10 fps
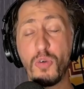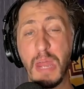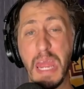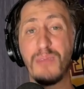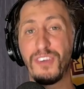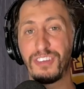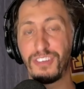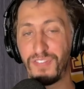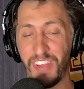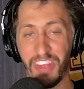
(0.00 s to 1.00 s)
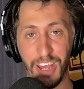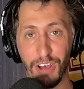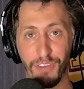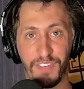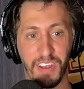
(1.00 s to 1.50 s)
game versus
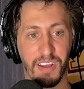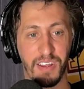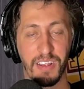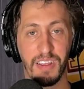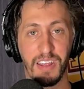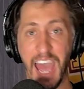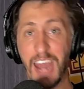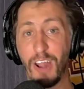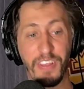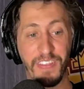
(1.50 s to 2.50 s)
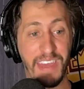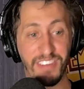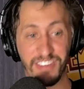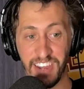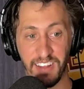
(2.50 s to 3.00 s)
Philadelphia, I don't think they have a
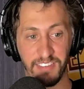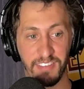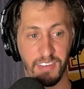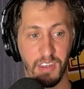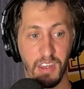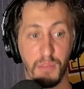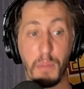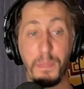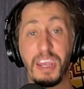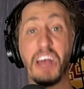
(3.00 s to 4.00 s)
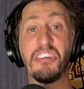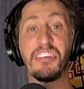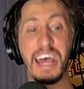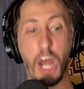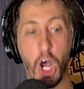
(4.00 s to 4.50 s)
chance. But because it's
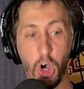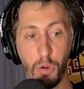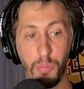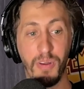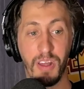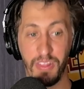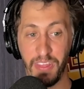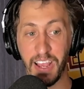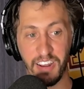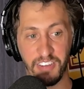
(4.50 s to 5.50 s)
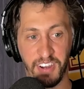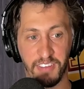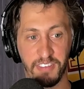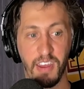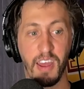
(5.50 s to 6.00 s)
at home, they got a
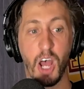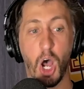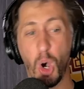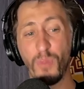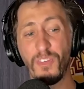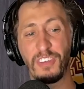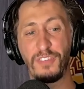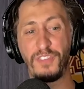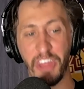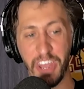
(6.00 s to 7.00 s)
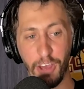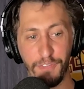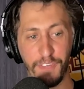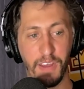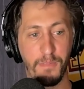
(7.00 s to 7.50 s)
chance. Home versus
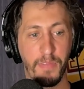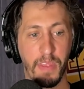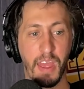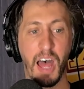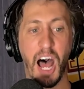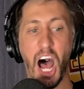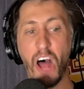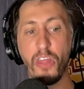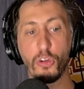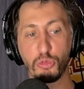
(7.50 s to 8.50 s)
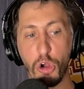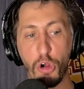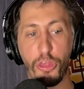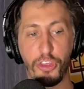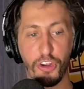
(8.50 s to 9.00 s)
Philadelphia, on the
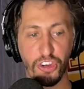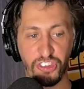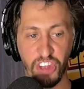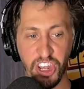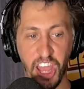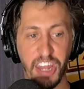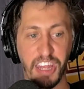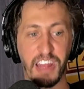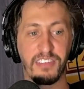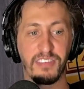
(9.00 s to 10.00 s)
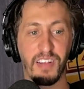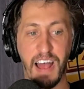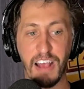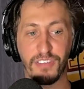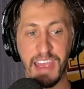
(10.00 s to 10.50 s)
road Thursday night against
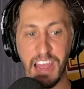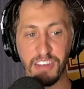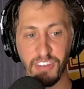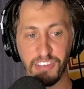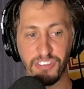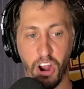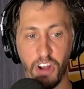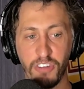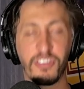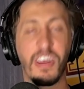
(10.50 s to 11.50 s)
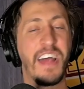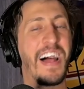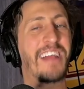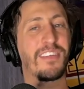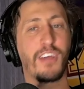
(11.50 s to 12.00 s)
Los Angeles Chargers.
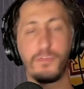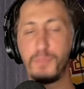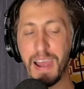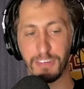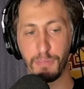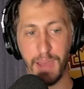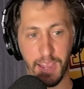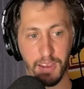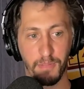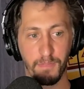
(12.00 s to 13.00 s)
That's a tough back-to-back.